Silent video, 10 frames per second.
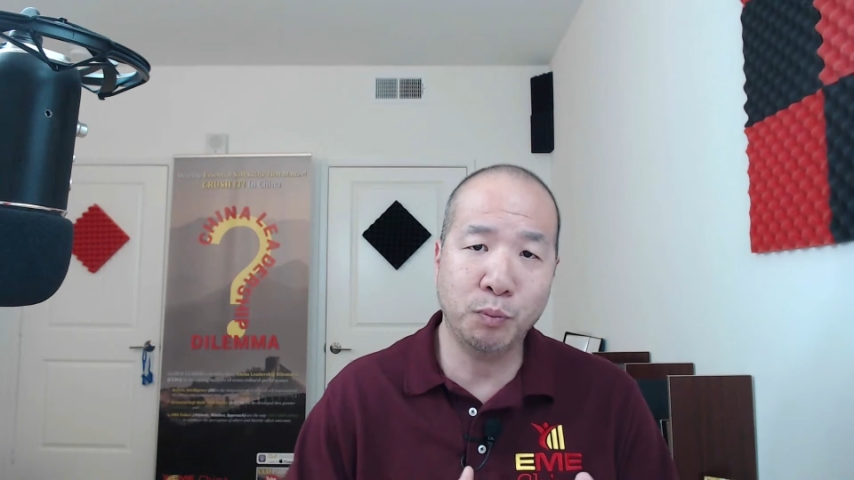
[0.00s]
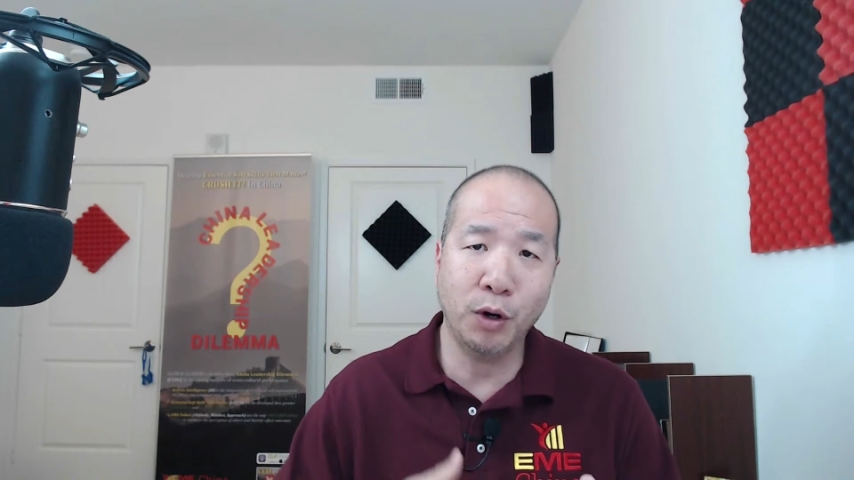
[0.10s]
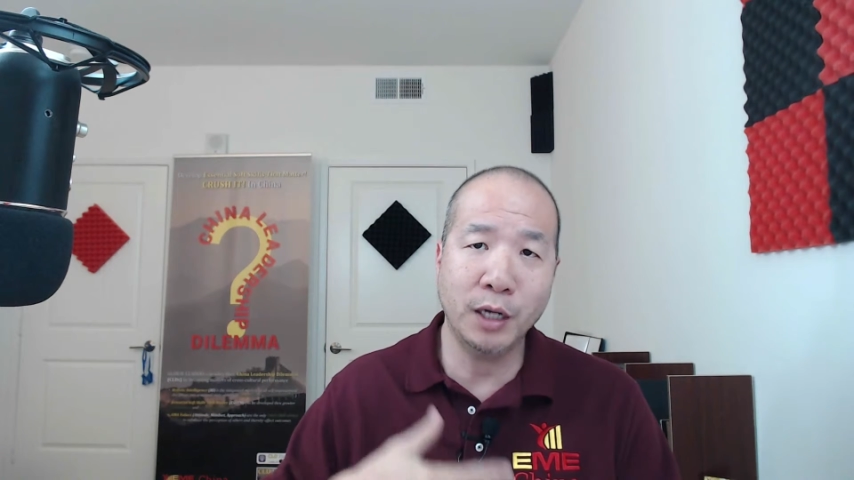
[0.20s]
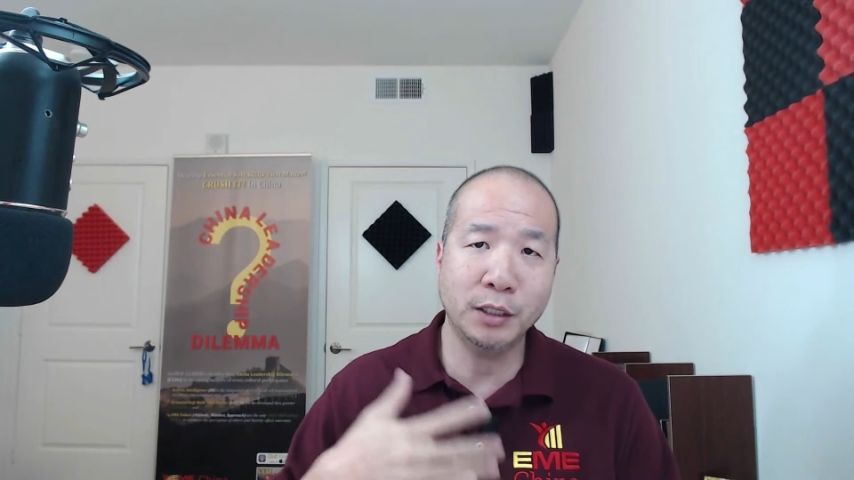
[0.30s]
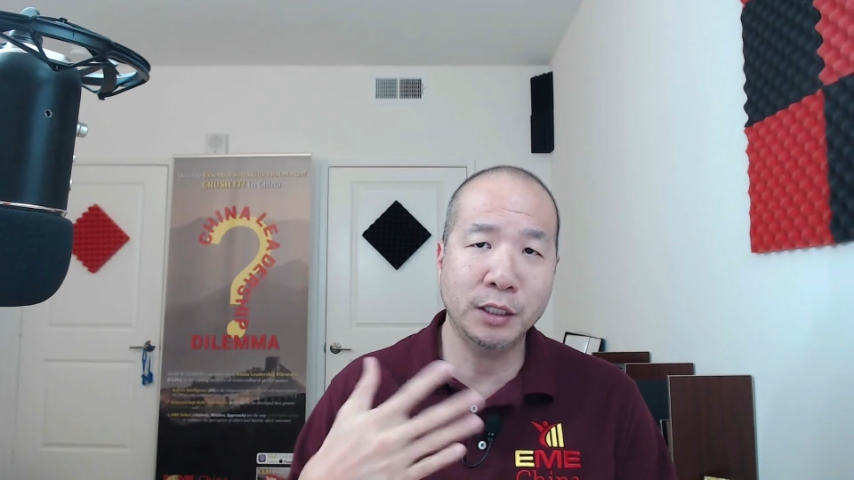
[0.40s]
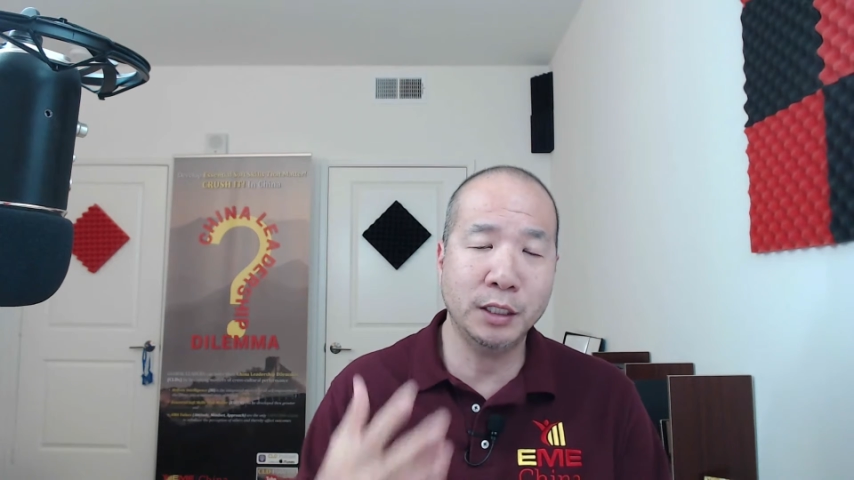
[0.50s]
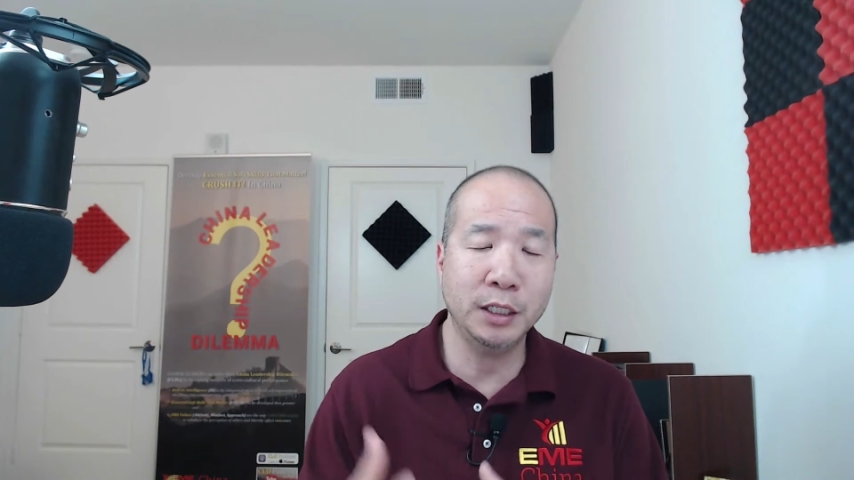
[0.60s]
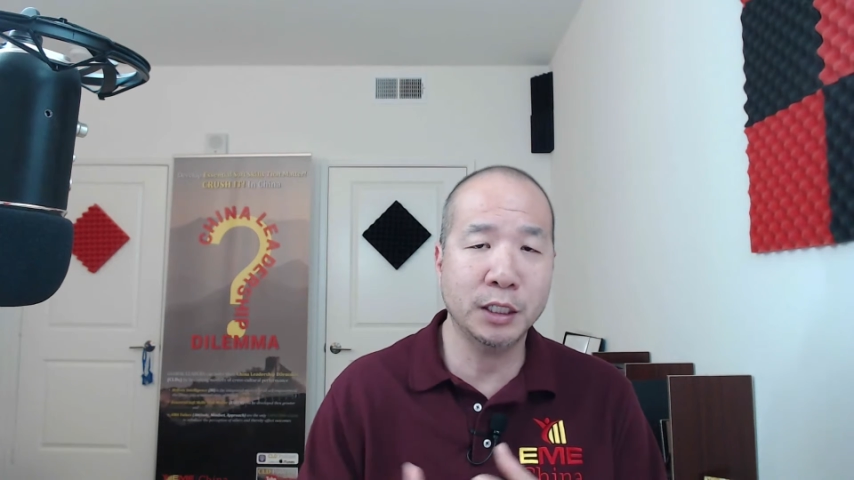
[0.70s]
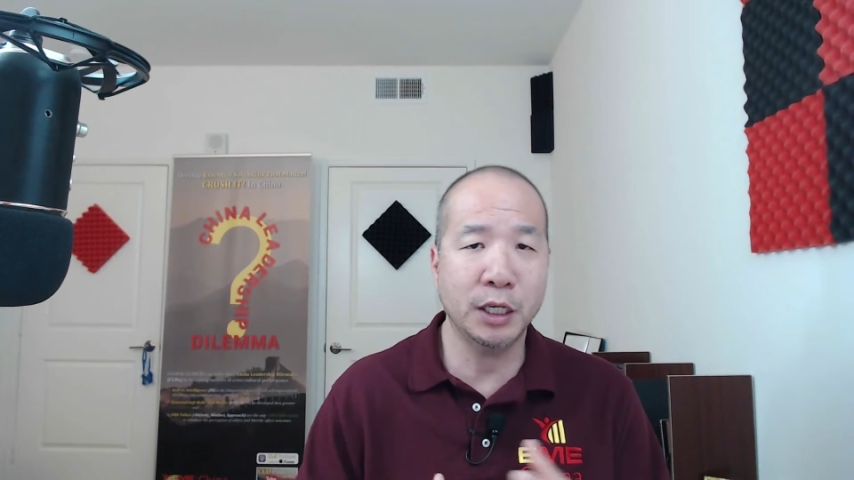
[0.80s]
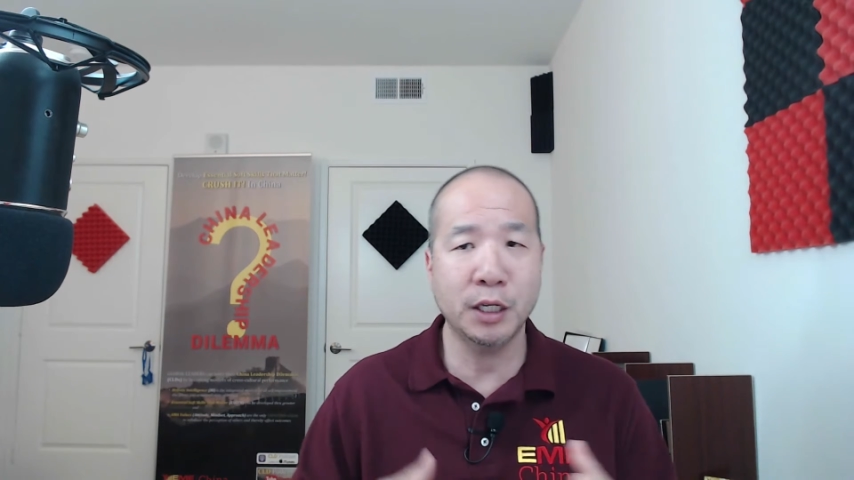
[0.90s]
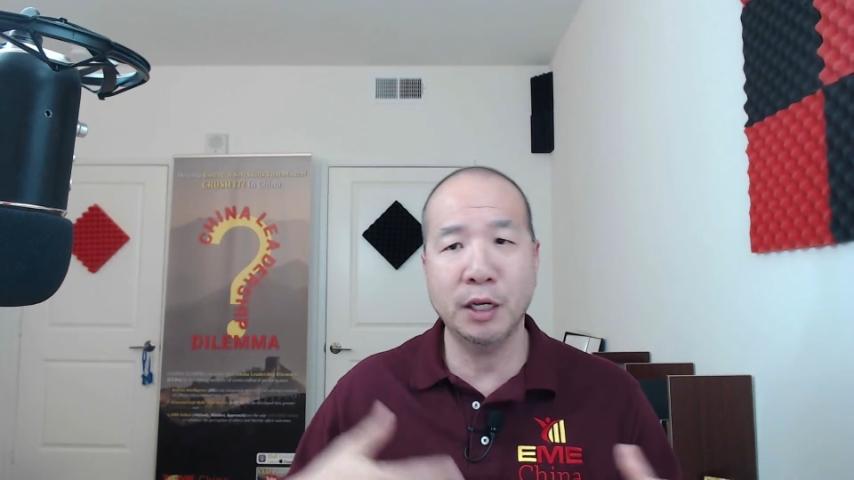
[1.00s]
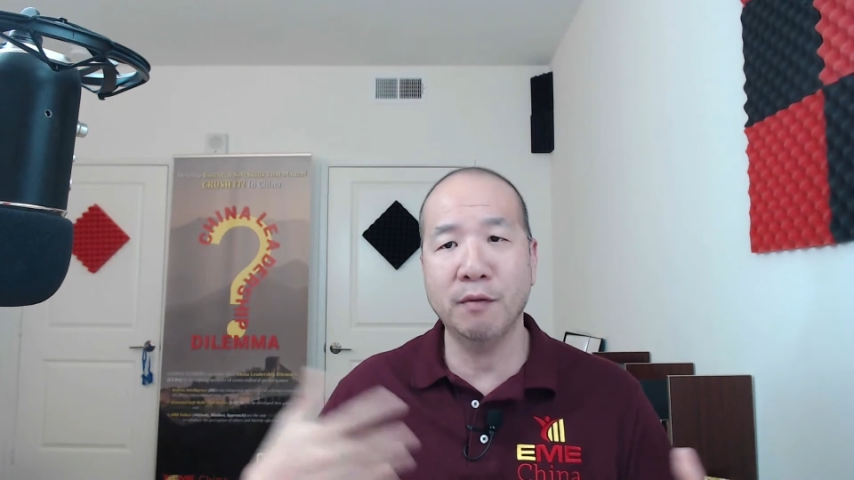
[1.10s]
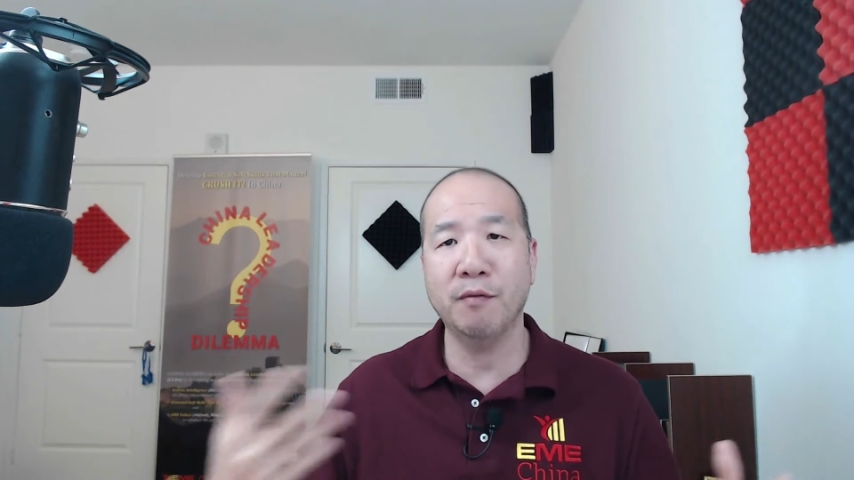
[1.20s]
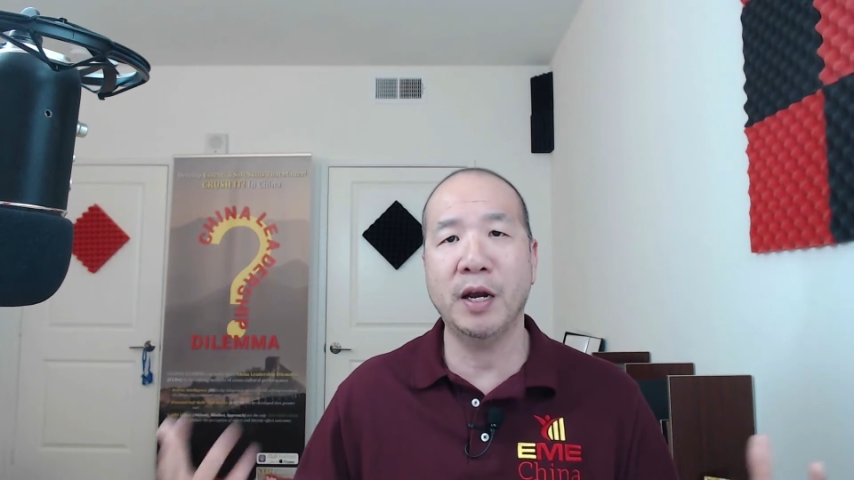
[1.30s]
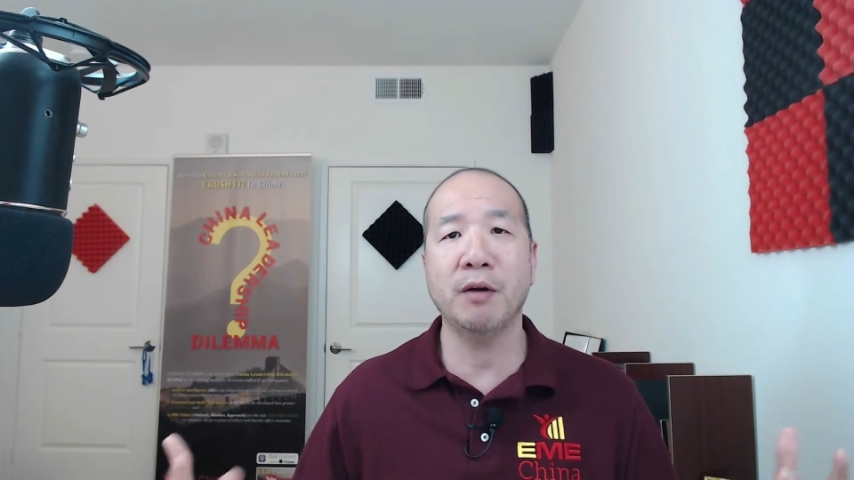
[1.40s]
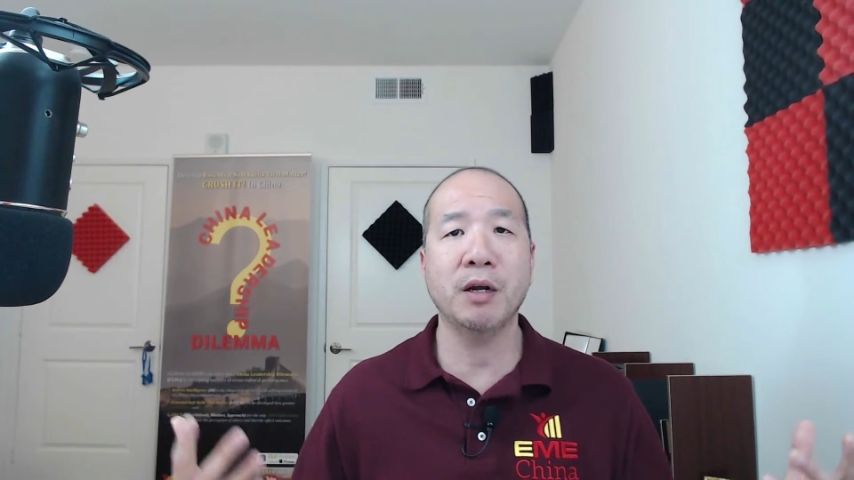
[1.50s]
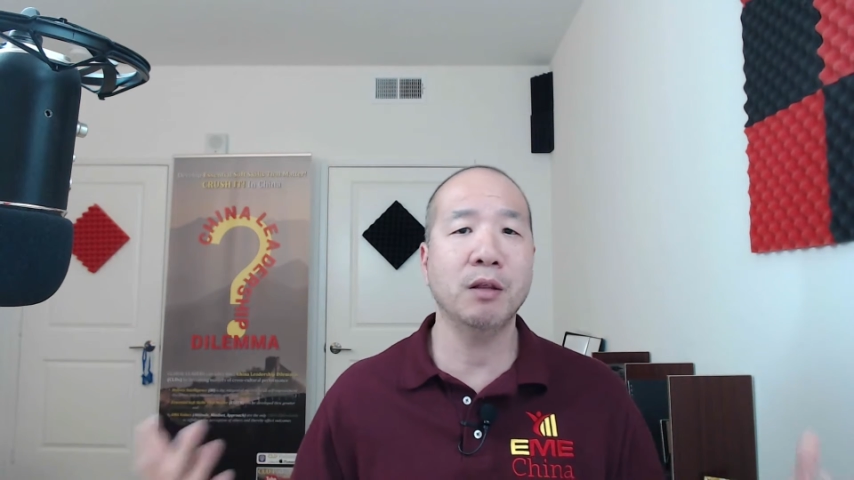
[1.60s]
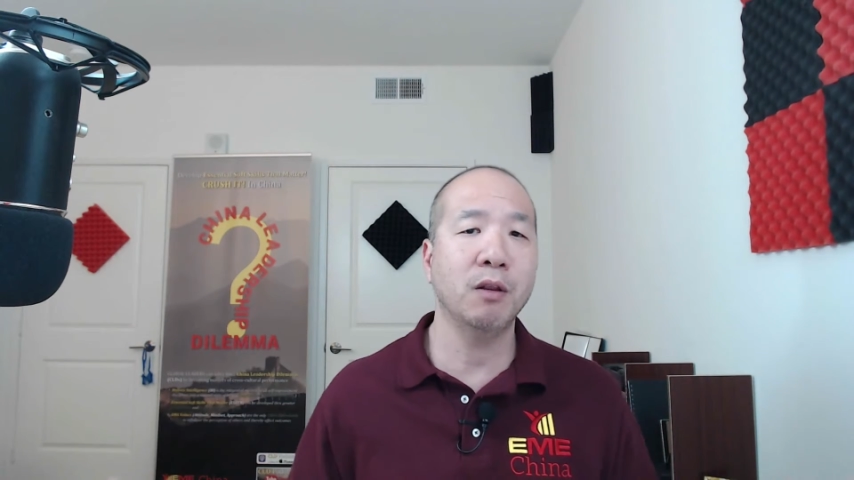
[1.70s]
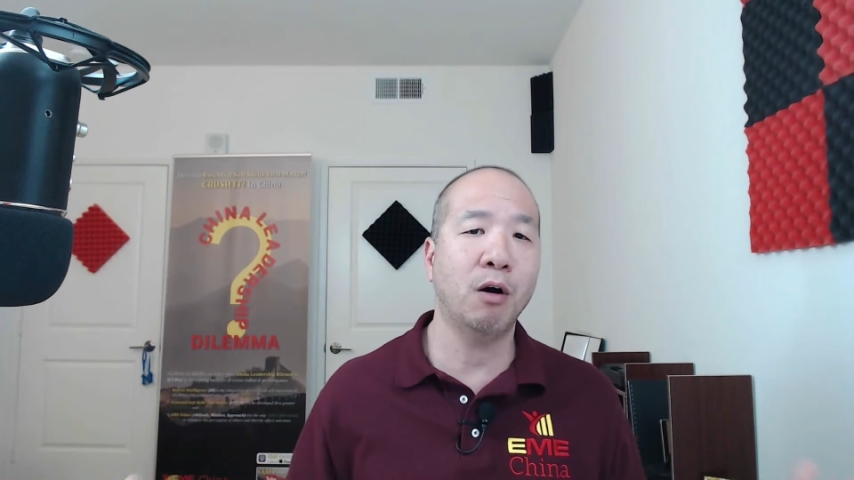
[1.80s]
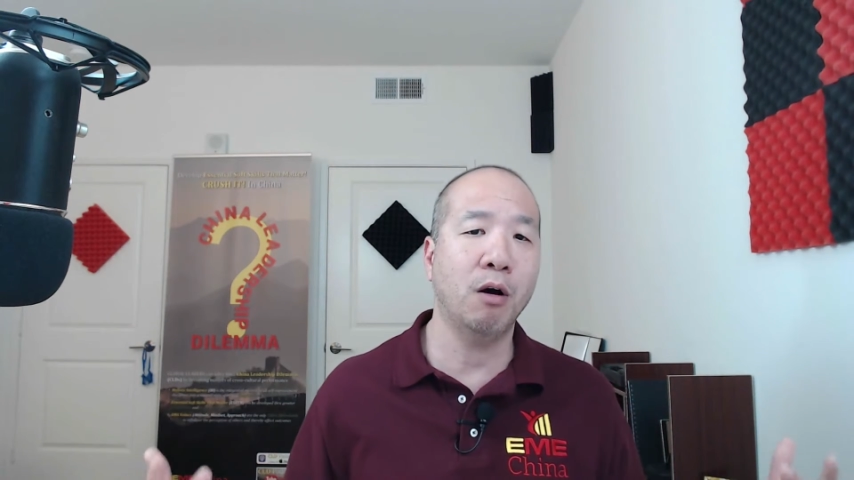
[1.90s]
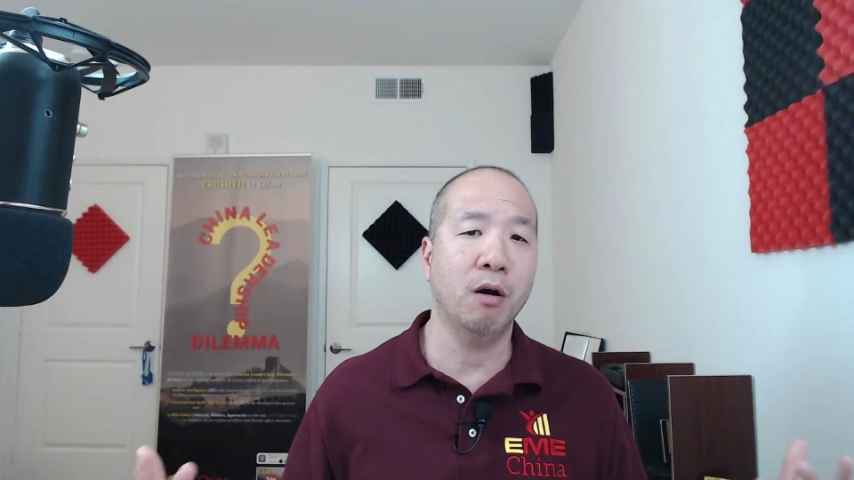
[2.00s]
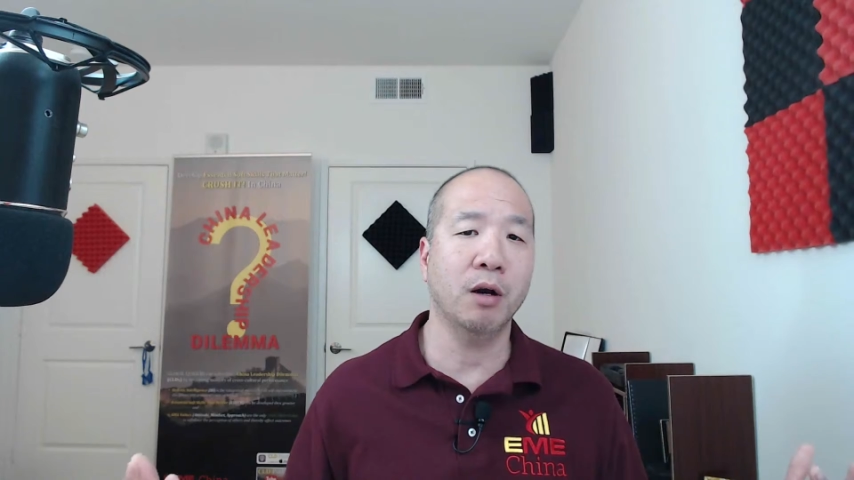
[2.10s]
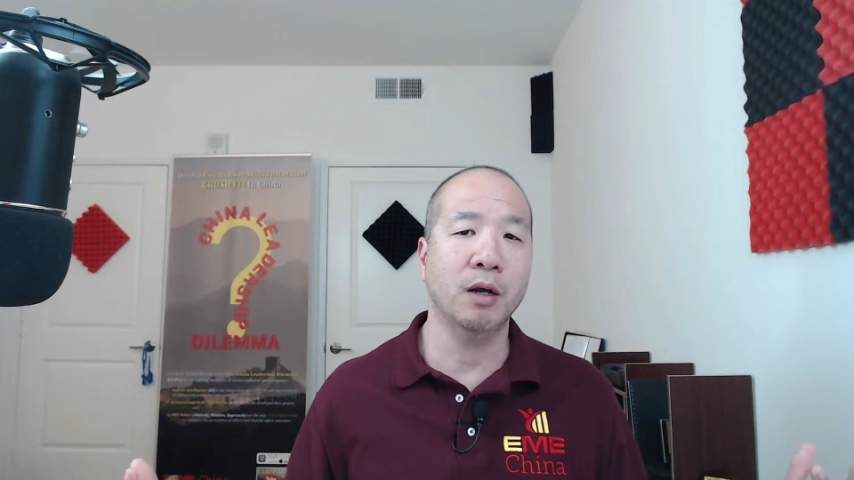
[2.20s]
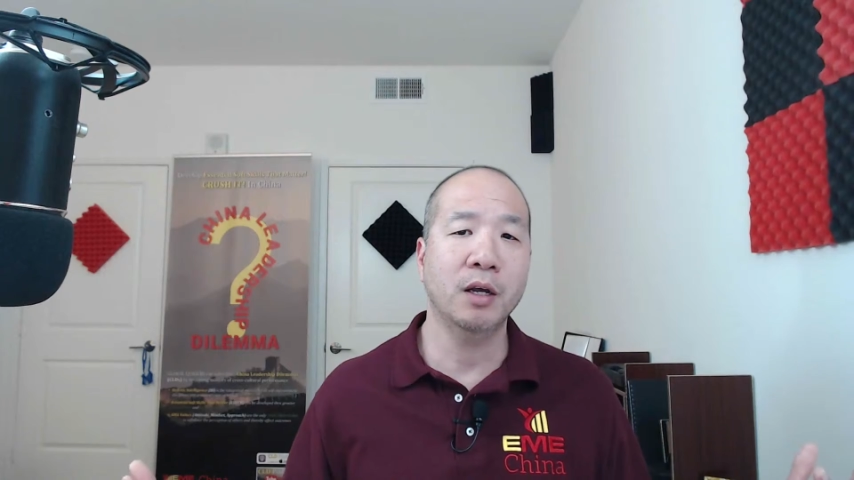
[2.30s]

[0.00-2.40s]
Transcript: processes can get very long